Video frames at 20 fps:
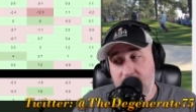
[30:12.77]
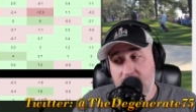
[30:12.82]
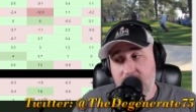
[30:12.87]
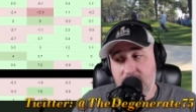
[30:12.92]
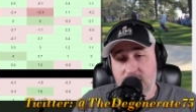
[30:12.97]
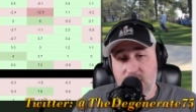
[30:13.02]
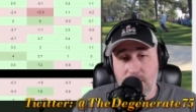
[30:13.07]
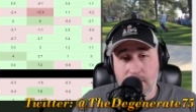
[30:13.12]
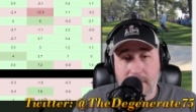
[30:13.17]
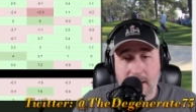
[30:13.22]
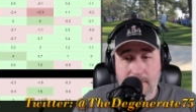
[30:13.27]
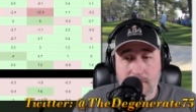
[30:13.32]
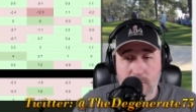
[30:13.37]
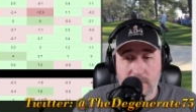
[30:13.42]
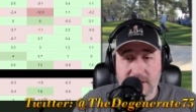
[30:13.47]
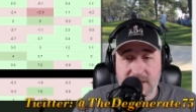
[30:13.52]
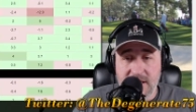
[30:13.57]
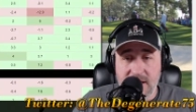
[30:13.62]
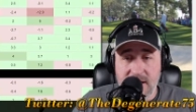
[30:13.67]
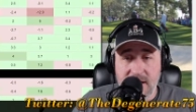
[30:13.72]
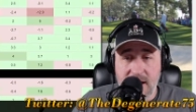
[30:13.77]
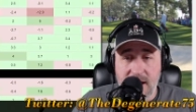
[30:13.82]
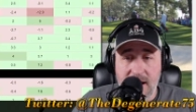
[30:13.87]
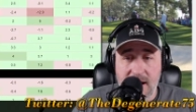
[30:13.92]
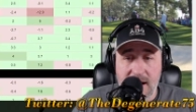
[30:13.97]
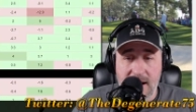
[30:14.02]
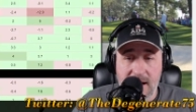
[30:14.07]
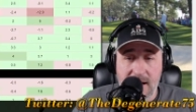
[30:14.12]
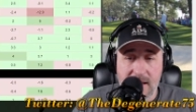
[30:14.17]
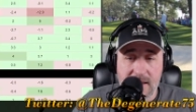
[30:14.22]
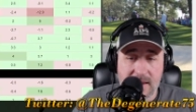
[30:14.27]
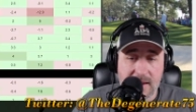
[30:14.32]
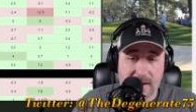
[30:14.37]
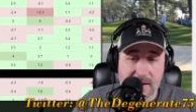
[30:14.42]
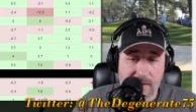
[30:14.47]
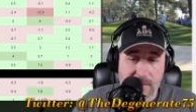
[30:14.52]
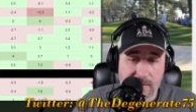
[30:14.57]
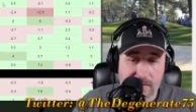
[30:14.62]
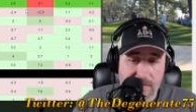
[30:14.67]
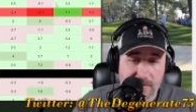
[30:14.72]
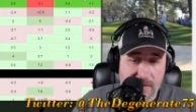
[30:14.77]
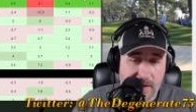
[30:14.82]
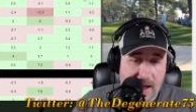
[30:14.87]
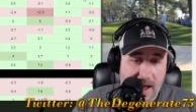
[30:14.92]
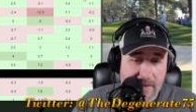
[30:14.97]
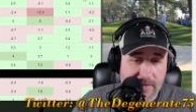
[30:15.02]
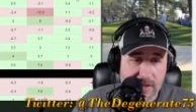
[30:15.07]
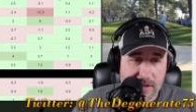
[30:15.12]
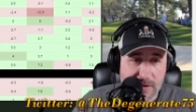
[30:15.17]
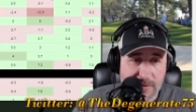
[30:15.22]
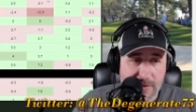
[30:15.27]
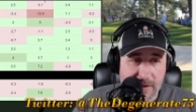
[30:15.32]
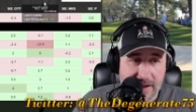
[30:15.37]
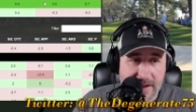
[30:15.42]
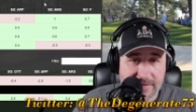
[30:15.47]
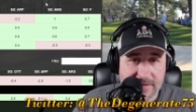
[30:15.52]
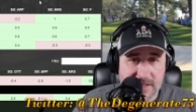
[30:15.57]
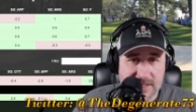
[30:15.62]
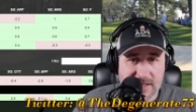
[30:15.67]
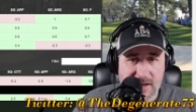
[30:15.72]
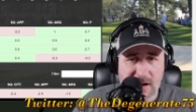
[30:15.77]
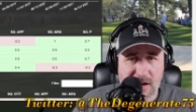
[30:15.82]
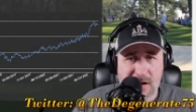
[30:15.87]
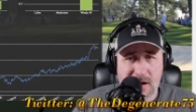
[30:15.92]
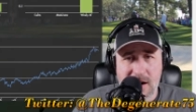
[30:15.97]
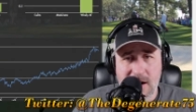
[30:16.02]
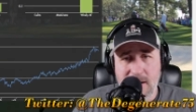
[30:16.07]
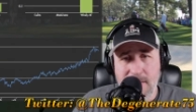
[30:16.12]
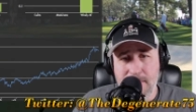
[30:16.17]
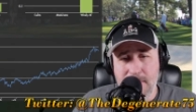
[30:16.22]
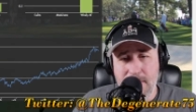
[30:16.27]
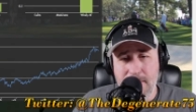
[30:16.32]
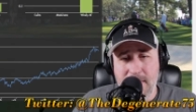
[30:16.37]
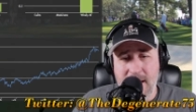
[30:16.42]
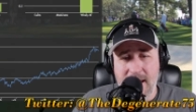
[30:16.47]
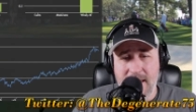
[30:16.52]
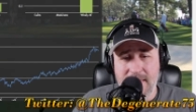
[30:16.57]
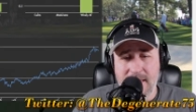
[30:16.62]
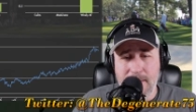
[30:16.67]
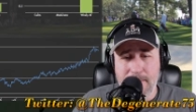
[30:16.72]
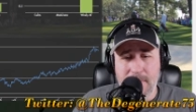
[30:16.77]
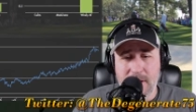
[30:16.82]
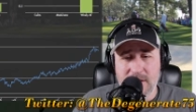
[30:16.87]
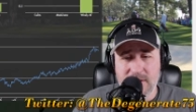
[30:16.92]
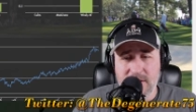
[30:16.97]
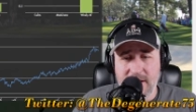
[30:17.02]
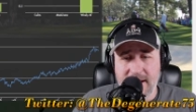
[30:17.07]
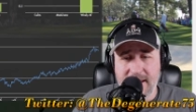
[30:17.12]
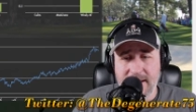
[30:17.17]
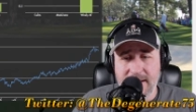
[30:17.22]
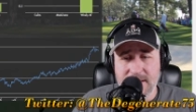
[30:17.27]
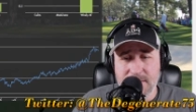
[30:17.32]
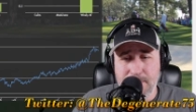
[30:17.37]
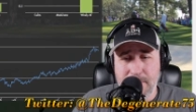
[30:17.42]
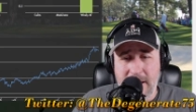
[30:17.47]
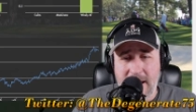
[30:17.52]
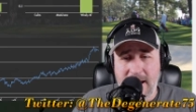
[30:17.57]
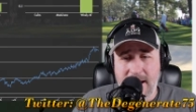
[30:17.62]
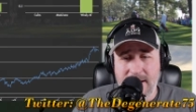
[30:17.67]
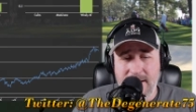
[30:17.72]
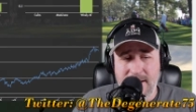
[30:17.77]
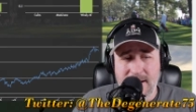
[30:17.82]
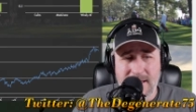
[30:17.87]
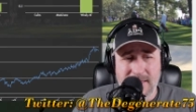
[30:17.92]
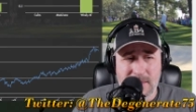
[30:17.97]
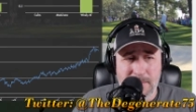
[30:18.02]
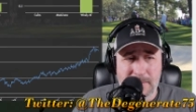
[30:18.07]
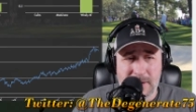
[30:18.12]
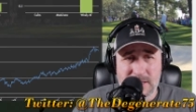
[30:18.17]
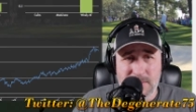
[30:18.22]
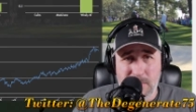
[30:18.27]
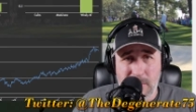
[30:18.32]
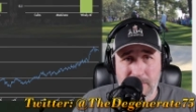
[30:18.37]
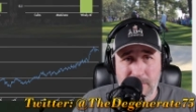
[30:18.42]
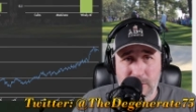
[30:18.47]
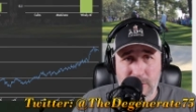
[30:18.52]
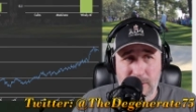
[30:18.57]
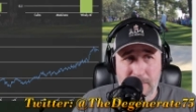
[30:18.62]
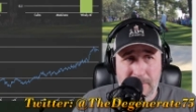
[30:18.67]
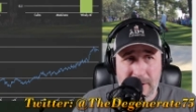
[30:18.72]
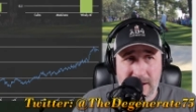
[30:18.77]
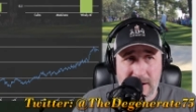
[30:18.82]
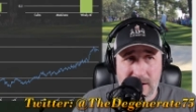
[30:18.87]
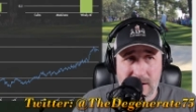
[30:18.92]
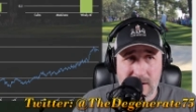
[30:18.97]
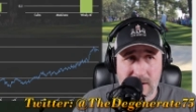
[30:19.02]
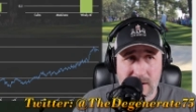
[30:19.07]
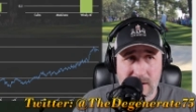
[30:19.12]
so maybe we should, have a little forgiveness in our heart. But, man, that ball striking is bad. Not the best Bermuda putter.